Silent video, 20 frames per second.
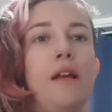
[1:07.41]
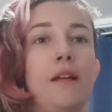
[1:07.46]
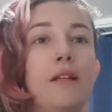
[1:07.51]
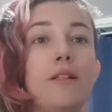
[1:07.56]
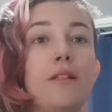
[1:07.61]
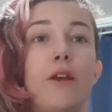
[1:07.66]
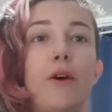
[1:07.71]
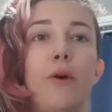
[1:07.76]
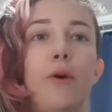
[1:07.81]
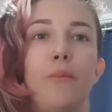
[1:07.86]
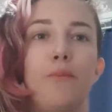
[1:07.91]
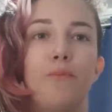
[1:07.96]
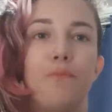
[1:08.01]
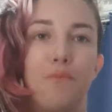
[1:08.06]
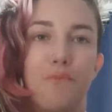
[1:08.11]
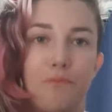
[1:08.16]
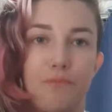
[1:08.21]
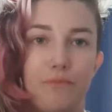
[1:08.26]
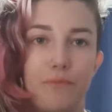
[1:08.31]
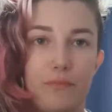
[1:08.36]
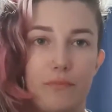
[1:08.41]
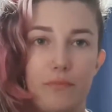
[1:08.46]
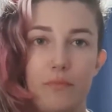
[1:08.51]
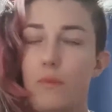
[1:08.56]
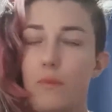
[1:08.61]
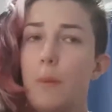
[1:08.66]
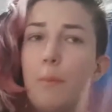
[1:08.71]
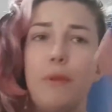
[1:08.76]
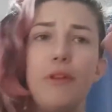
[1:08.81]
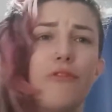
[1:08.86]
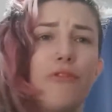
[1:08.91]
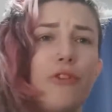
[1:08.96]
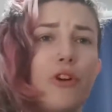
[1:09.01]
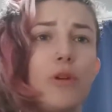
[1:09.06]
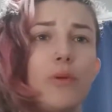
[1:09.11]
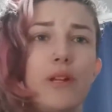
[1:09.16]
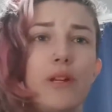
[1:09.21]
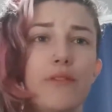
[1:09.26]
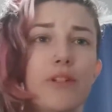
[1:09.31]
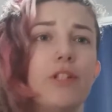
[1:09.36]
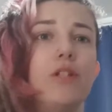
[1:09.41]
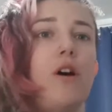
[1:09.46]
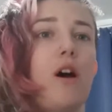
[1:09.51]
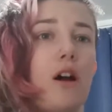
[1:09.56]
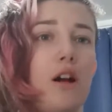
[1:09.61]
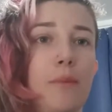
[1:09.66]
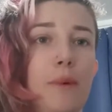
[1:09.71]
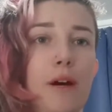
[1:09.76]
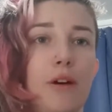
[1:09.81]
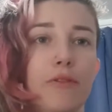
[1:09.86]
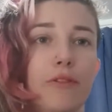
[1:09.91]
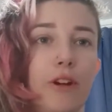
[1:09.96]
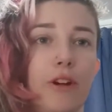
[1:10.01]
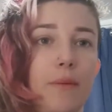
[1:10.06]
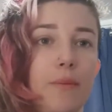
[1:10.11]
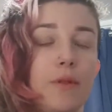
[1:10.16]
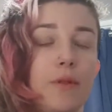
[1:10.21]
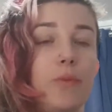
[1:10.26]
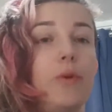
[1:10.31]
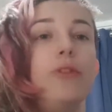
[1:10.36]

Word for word: So before we even talk about verbs,